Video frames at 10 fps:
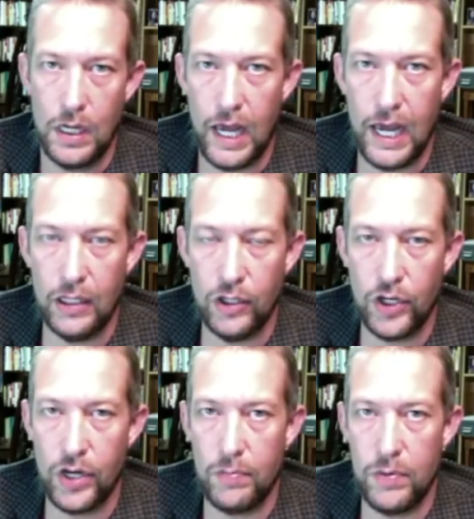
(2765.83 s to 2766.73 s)
and
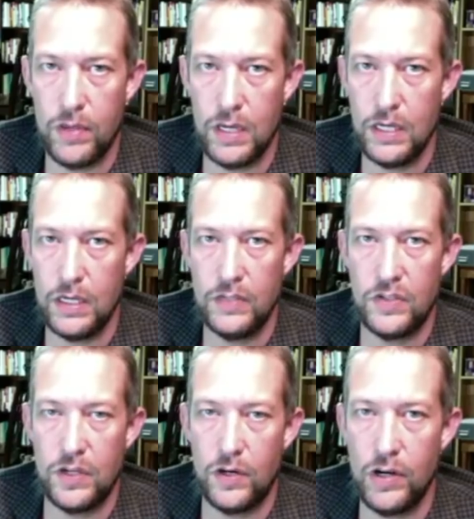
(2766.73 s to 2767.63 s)
look up the
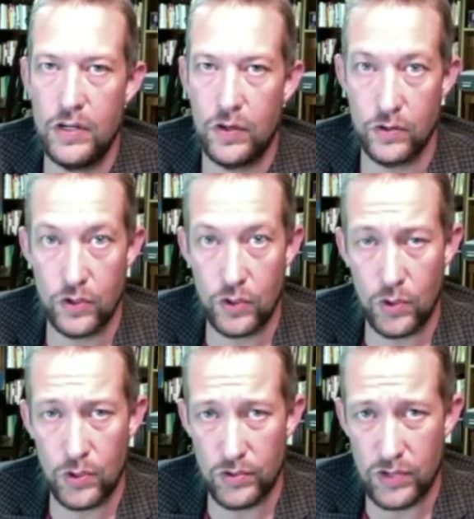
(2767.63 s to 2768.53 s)
series on
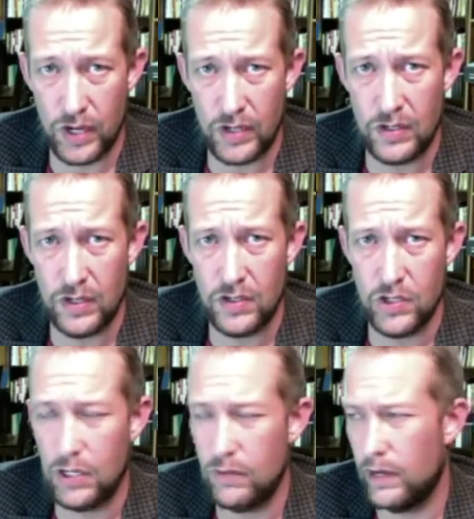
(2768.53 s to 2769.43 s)
social justice, and
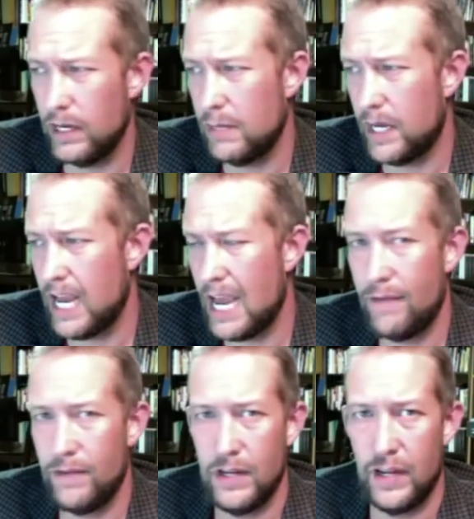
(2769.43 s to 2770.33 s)
you can find about
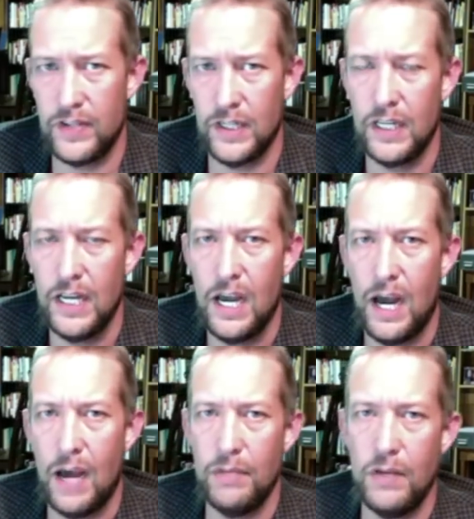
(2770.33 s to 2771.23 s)
half a dozen.
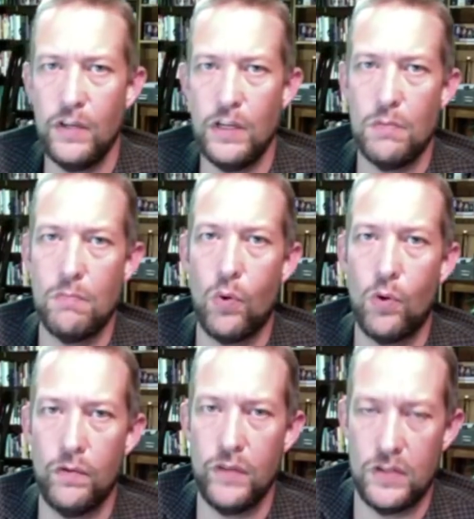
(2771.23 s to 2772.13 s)
I'm giving
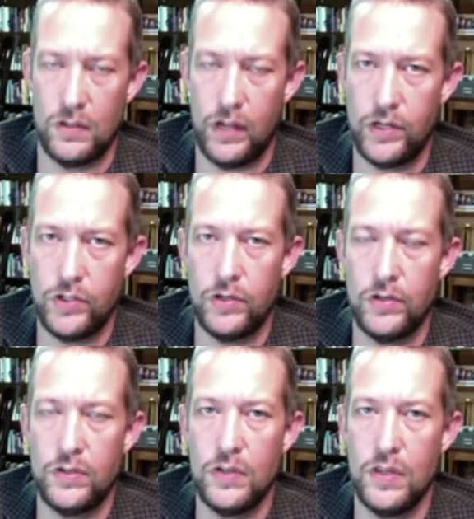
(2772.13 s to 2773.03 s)
more of these
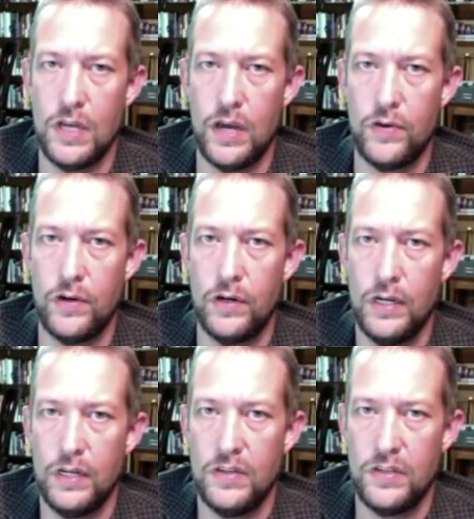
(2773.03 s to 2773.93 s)
lectures, the other
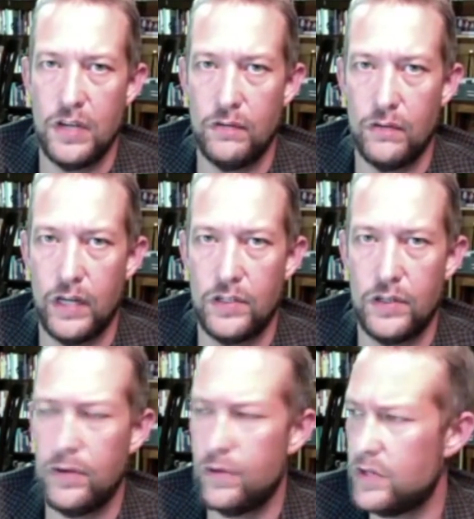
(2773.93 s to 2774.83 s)
set of lectures,
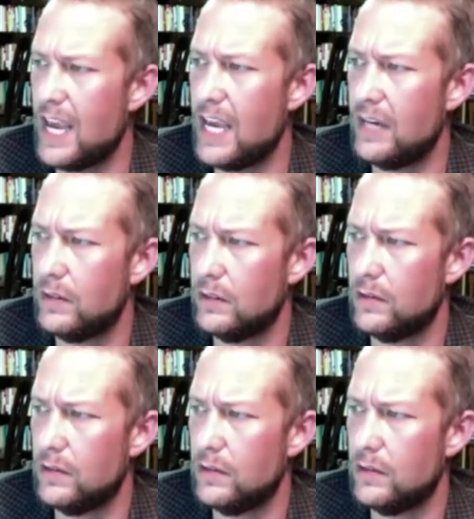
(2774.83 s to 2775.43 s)
or there's eight